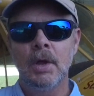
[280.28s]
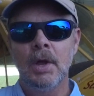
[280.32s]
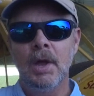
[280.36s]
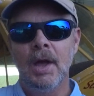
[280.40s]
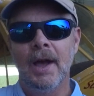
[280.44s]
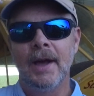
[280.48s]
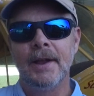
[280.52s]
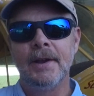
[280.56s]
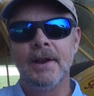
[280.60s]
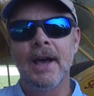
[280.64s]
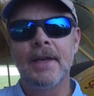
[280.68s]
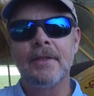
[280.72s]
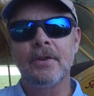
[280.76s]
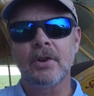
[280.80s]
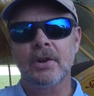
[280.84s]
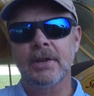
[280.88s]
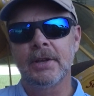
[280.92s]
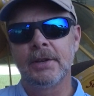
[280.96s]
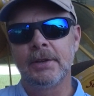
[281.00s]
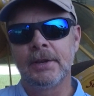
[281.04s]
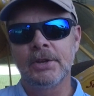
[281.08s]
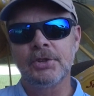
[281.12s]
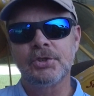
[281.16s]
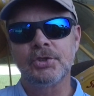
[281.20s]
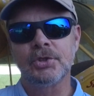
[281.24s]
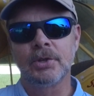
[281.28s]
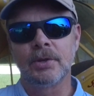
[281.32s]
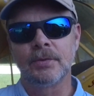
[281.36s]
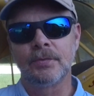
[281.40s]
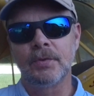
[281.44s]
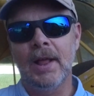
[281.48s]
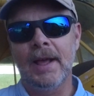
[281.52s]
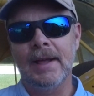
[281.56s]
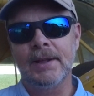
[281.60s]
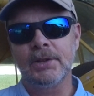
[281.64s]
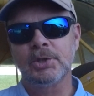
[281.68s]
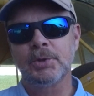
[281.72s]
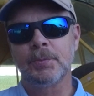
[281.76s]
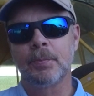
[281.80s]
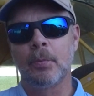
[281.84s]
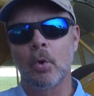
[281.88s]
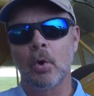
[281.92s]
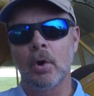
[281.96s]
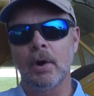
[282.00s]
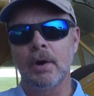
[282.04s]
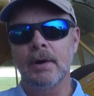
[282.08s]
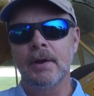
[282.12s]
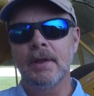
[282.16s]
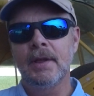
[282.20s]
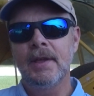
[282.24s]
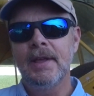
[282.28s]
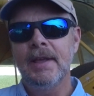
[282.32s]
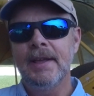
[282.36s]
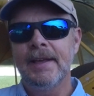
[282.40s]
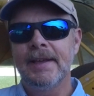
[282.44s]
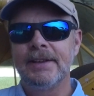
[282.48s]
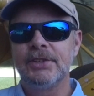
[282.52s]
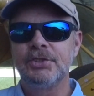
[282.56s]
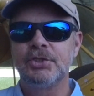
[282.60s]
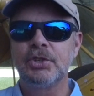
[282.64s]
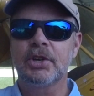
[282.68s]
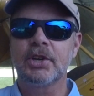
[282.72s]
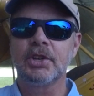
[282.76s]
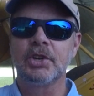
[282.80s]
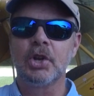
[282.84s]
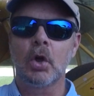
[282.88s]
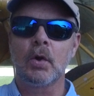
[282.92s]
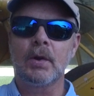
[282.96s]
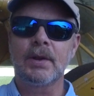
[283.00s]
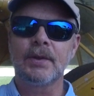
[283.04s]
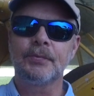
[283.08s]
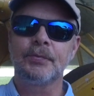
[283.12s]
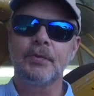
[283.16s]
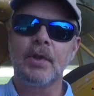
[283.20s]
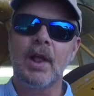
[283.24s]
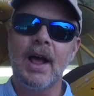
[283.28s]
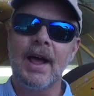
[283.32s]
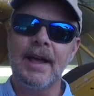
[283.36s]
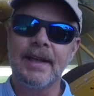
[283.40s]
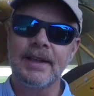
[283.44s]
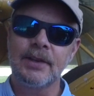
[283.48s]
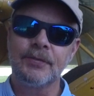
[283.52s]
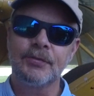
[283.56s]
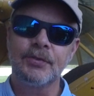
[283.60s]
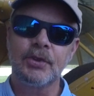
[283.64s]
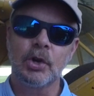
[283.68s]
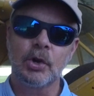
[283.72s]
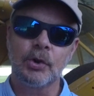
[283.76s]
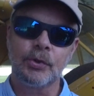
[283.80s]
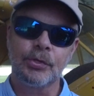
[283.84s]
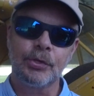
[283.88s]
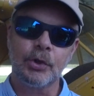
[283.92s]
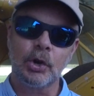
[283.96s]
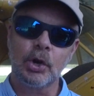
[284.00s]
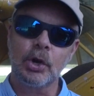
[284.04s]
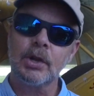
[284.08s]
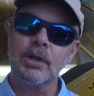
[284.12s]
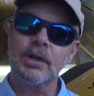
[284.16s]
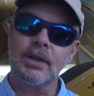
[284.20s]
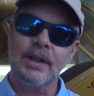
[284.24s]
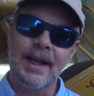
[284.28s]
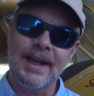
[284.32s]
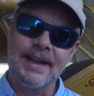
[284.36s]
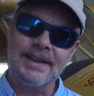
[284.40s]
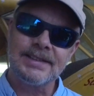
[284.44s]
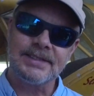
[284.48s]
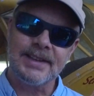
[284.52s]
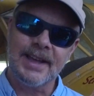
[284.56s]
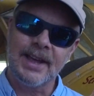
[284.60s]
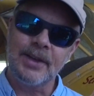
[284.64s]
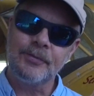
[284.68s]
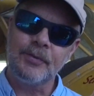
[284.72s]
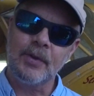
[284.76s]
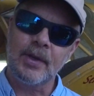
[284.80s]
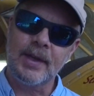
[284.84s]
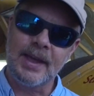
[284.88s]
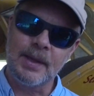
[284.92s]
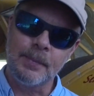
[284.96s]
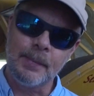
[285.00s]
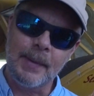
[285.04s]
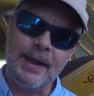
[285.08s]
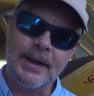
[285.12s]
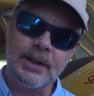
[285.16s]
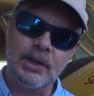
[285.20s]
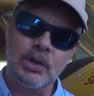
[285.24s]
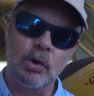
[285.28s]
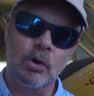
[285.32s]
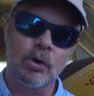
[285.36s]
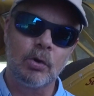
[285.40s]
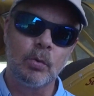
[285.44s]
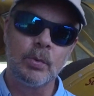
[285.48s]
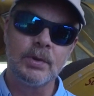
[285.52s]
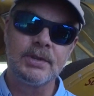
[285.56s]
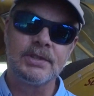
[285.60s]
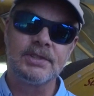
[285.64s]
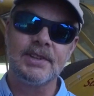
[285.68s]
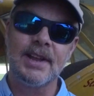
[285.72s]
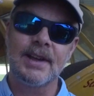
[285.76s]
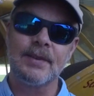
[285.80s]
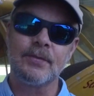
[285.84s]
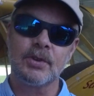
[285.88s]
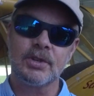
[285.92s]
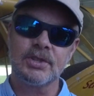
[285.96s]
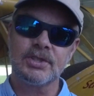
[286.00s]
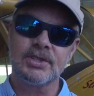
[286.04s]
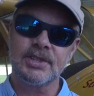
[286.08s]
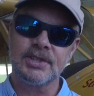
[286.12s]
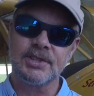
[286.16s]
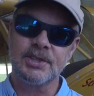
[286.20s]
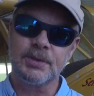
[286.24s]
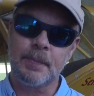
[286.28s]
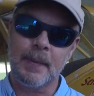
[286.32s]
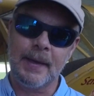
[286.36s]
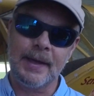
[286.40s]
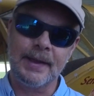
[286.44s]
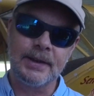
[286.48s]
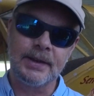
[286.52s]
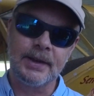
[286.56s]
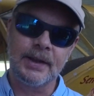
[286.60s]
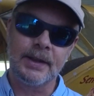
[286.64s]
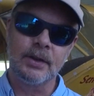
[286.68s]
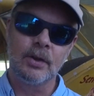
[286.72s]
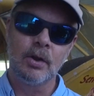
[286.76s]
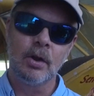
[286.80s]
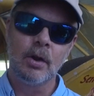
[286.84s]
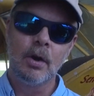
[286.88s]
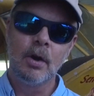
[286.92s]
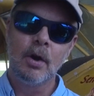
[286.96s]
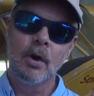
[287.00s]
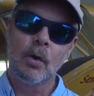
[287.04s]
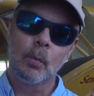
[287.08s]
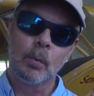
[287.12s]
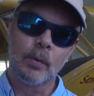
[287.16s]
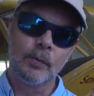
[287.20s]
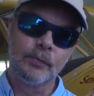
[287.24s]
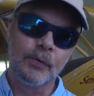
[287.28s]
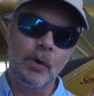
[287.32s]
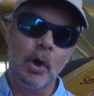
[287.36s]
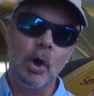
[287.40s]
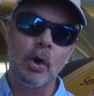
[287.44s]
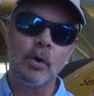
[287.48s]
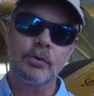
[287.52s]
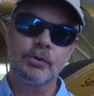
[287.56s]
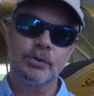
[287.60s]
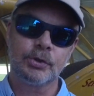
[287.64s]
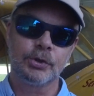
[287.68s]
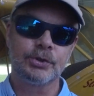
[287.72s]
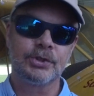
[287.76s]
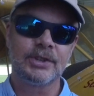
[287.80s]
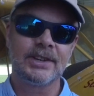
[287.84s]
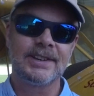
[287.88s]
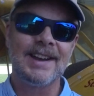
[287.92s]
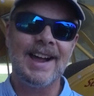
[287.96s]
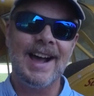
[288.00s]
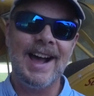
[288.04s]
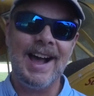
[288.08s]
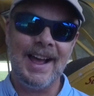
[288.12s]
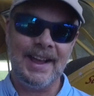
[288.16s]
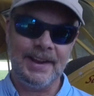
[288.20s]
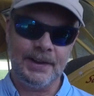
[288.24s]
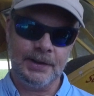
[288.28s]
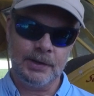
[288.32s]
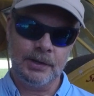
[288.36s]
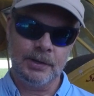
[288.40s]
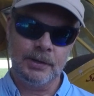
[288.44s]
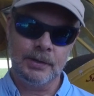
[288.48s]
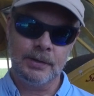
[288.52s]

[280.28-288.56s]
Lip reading: Another condition of light sport is you can only fly if your third-class FAA medical was never suspended, revoked, or denied.